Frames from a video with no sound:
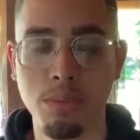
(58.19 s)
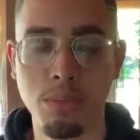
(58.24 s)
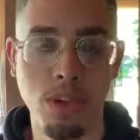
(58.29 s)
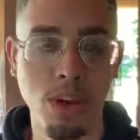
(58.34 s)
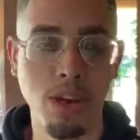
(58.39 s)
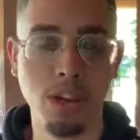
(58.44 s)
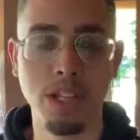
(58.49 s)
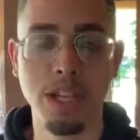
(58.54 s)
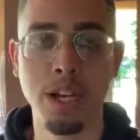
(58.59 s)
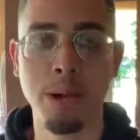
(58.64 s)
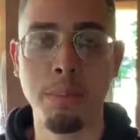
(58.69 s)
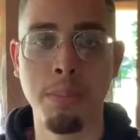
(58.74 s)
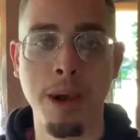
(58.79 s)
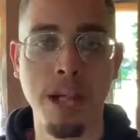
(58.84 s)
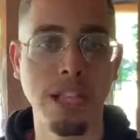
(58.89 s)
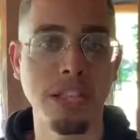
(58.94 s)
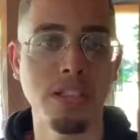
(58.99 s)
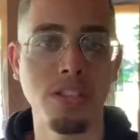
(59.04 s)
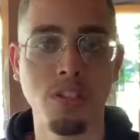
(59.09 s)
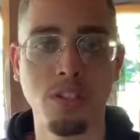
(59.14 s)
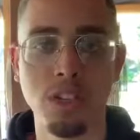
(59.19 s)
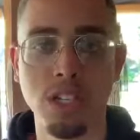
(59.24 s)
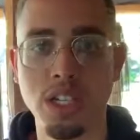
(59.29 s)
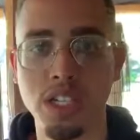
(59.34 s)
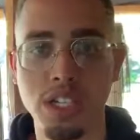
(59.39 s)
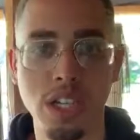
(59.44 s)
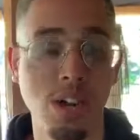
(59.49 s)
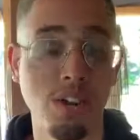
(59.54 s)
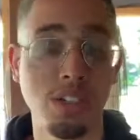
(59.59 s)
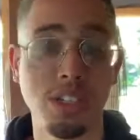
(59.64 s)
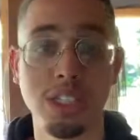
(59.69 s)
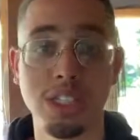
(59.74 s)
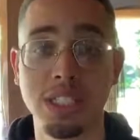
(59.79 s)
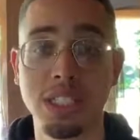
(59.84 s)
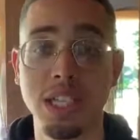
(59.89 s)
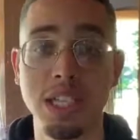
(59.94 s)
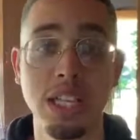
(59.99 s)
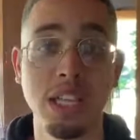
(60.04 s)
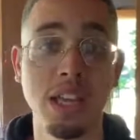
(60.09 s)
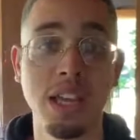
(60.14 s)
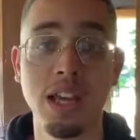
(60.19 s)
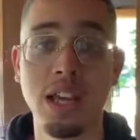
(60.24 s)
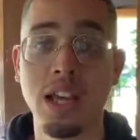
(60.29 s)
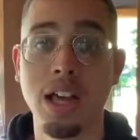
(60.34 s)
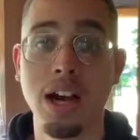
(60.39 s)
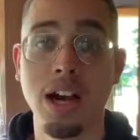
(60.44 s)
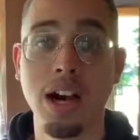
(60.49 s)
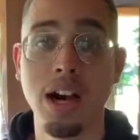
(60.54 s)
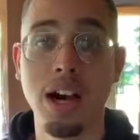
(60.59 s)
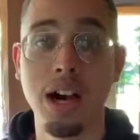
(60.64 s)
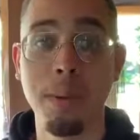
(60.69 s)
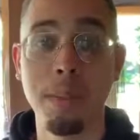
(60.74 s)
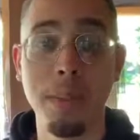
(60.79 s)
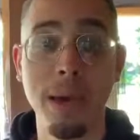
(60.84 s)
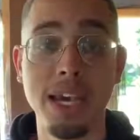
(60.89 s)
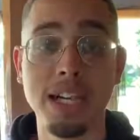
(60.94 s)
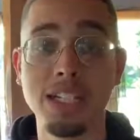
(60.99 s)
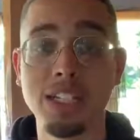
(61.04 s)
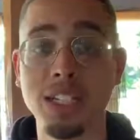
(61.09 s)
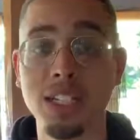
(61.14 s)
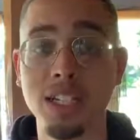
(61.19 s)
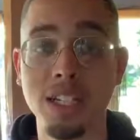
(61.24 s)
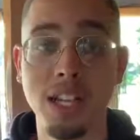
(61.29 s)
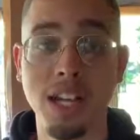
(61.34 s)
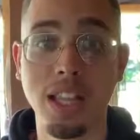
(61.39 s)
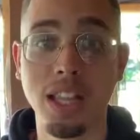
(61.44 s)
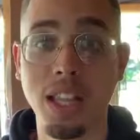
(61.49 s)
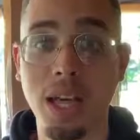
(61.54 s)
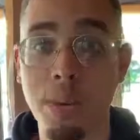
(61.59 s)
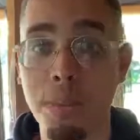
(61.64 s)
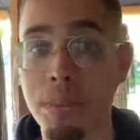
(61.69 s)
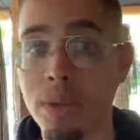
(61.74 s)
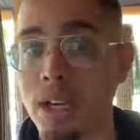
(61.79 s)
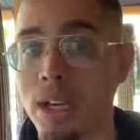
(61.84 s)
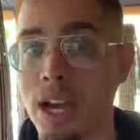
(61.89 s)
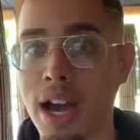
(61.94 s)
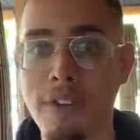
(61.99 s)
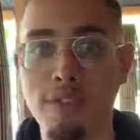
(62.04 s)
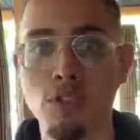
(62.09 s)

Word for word: I'm currently here in Bali, Indonesia. I was just in uh, Medellin, Colombia.